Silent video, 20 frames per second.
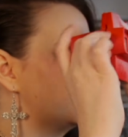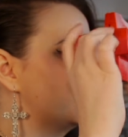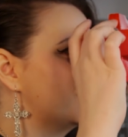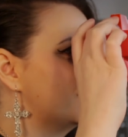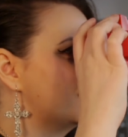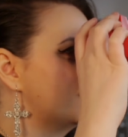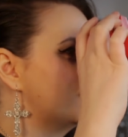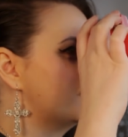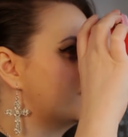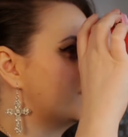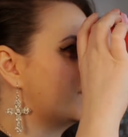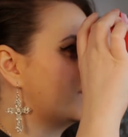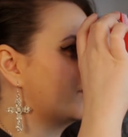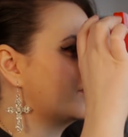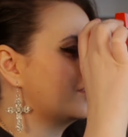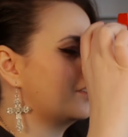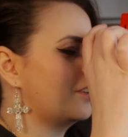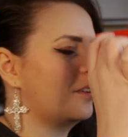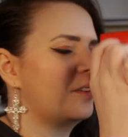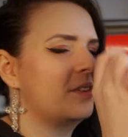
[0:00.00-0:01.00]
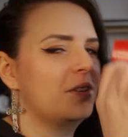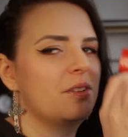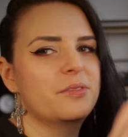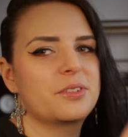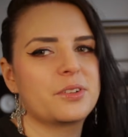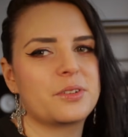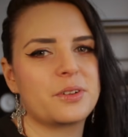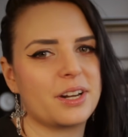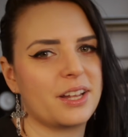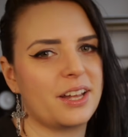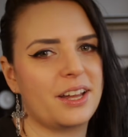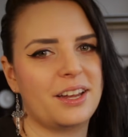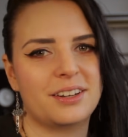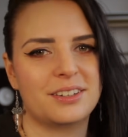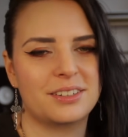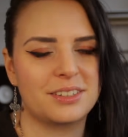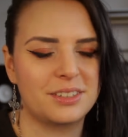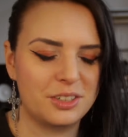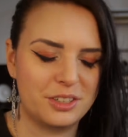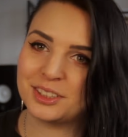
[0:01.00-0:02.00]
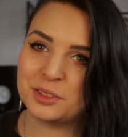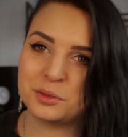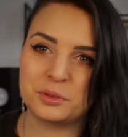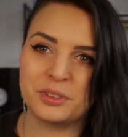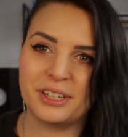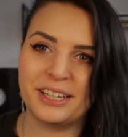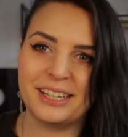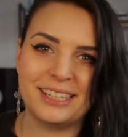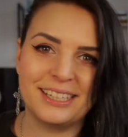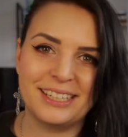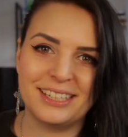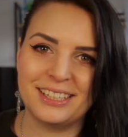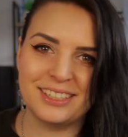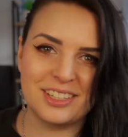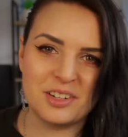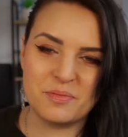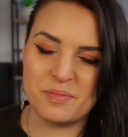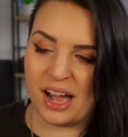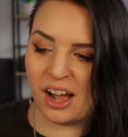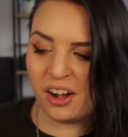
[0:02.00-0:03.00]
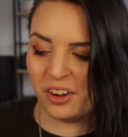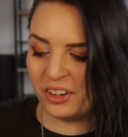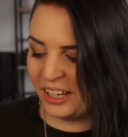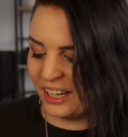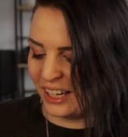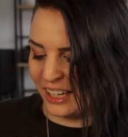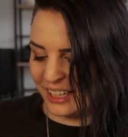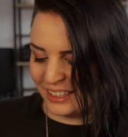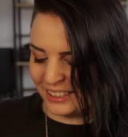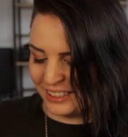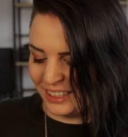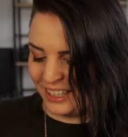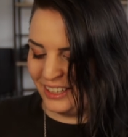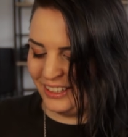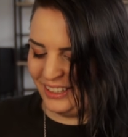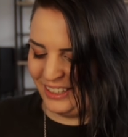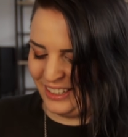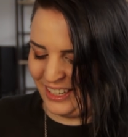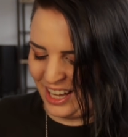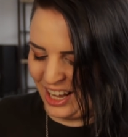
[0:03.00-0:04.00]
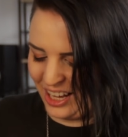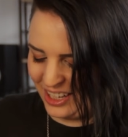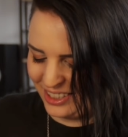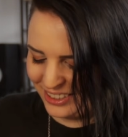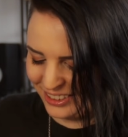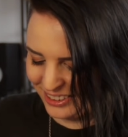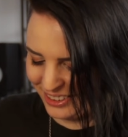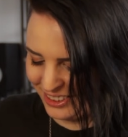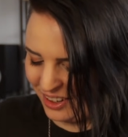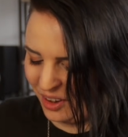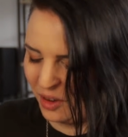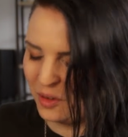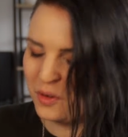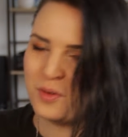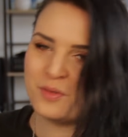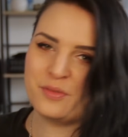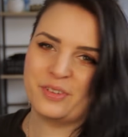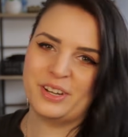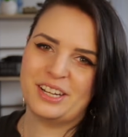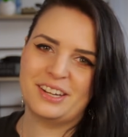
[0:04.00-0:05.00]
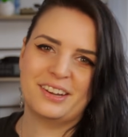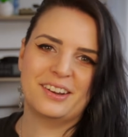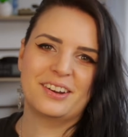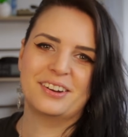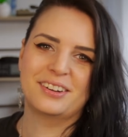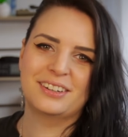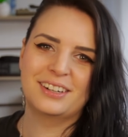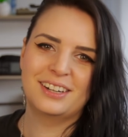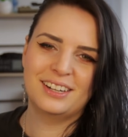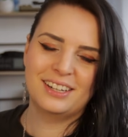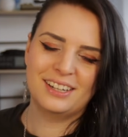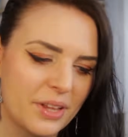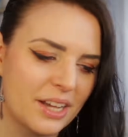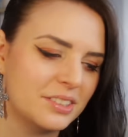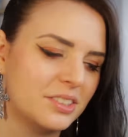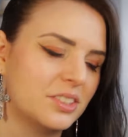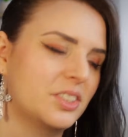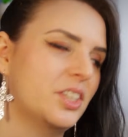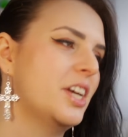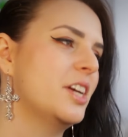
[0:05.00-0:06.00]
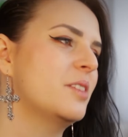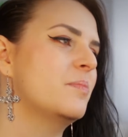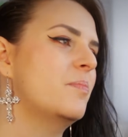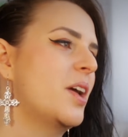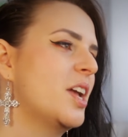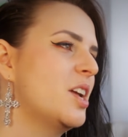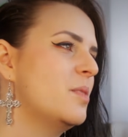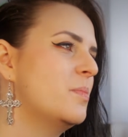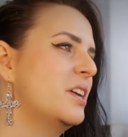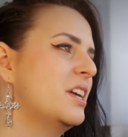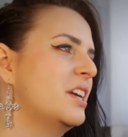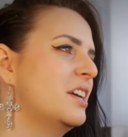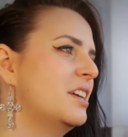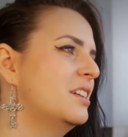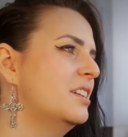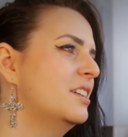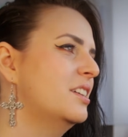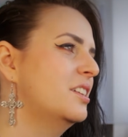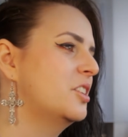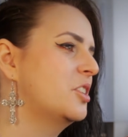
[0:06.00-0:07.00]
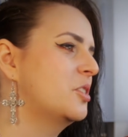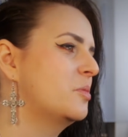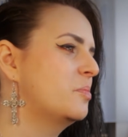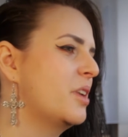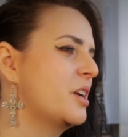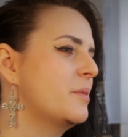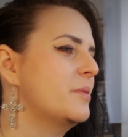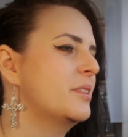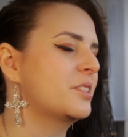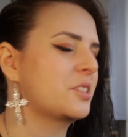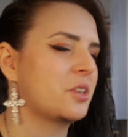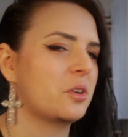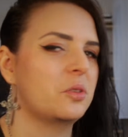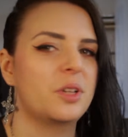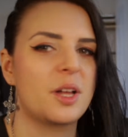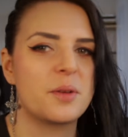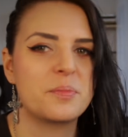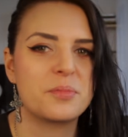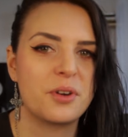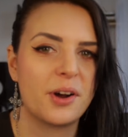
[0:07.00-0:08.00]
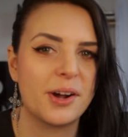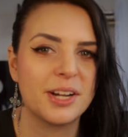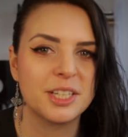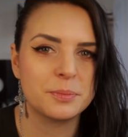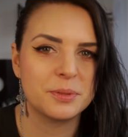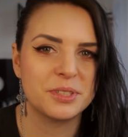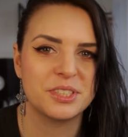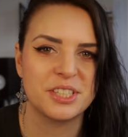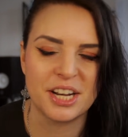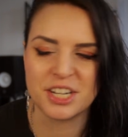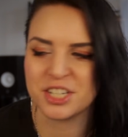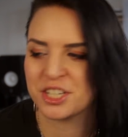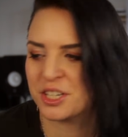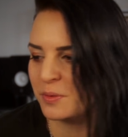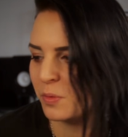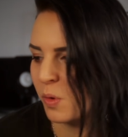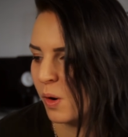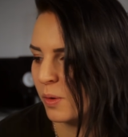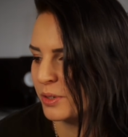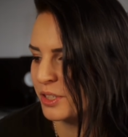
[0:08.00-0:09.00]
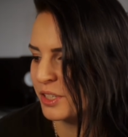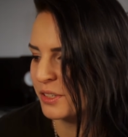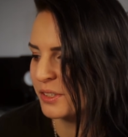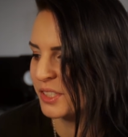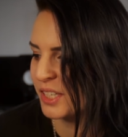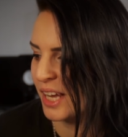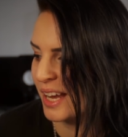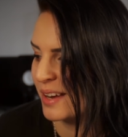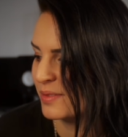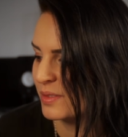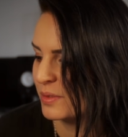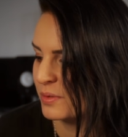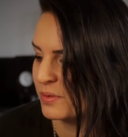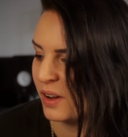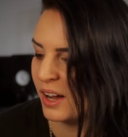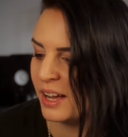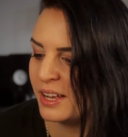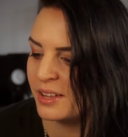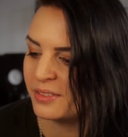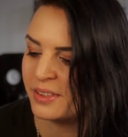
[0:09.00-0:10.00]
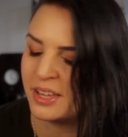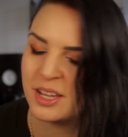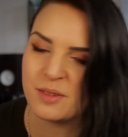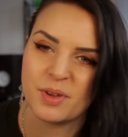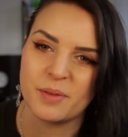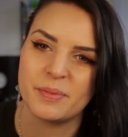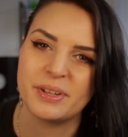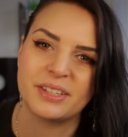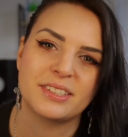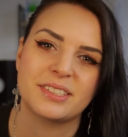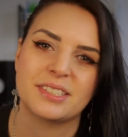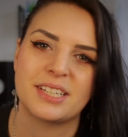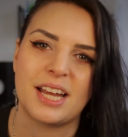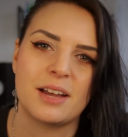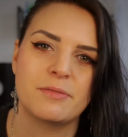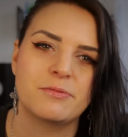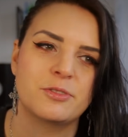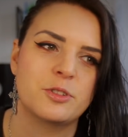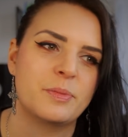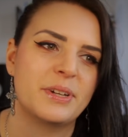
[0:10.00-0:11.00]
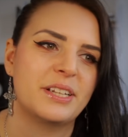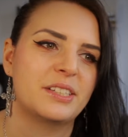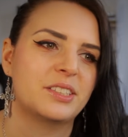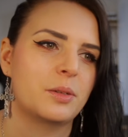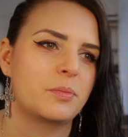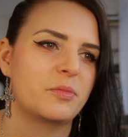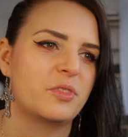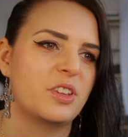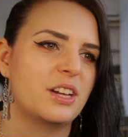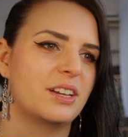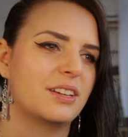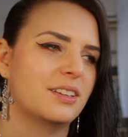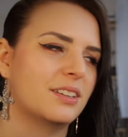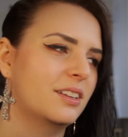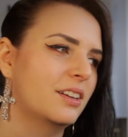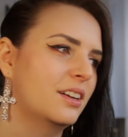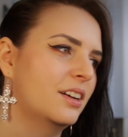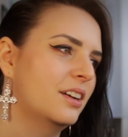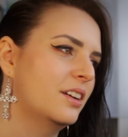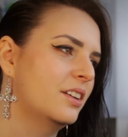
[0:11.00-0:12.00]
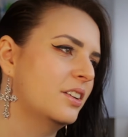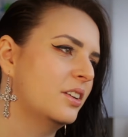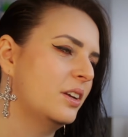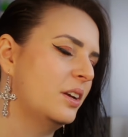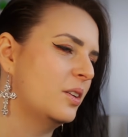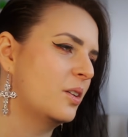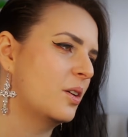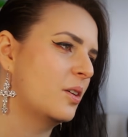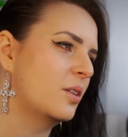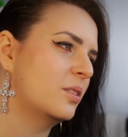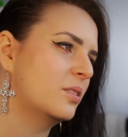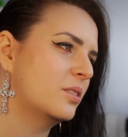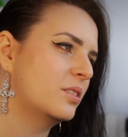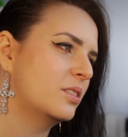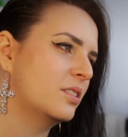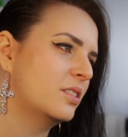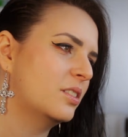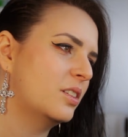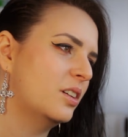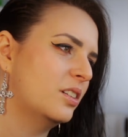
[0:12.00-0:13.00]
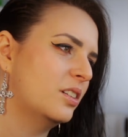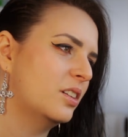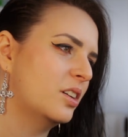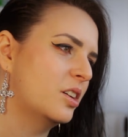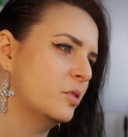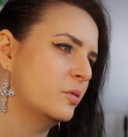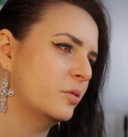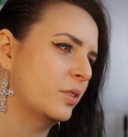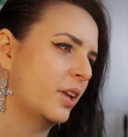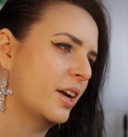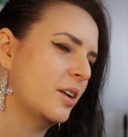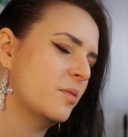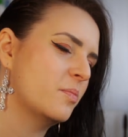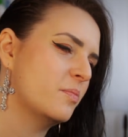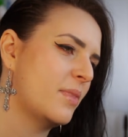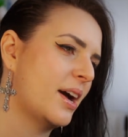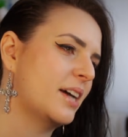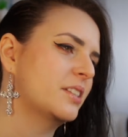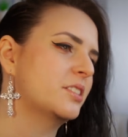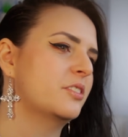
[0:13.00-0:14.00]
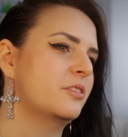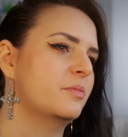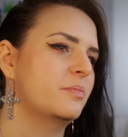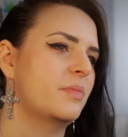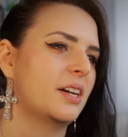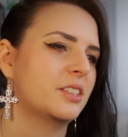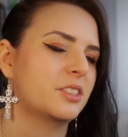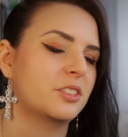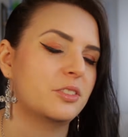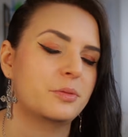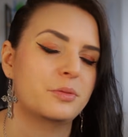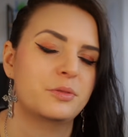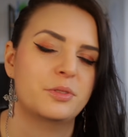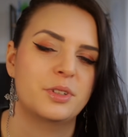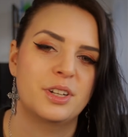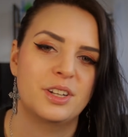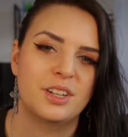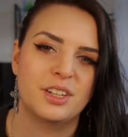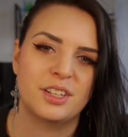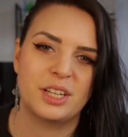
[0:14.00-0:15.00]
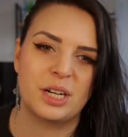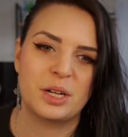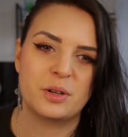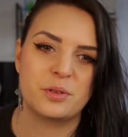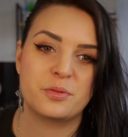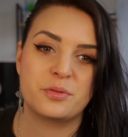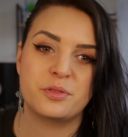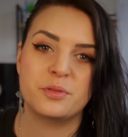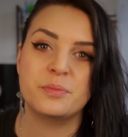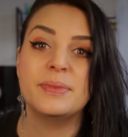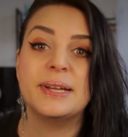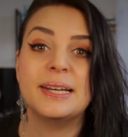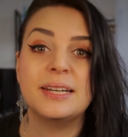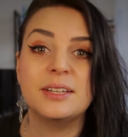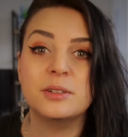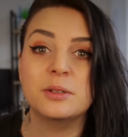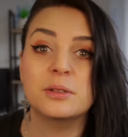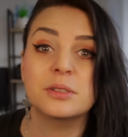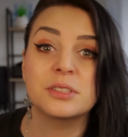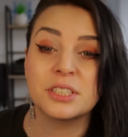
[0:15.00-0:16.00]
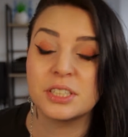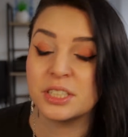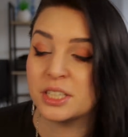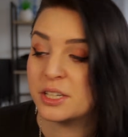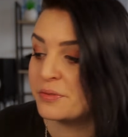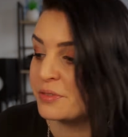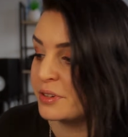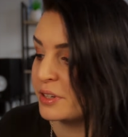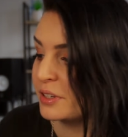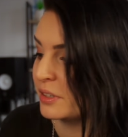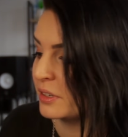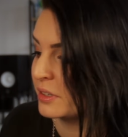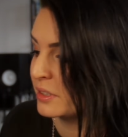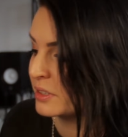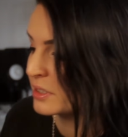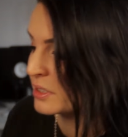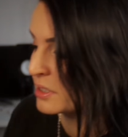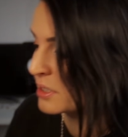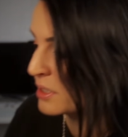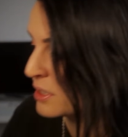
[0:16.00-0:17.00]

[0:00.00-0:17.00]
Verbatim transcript: over and over again. That's really about it. That's the whole video. But that's the thing, maybe this whole like prized possession, what would you save in a fire thing, maybe it doesn't have to be something, you know, of like massive, you know, familial significance.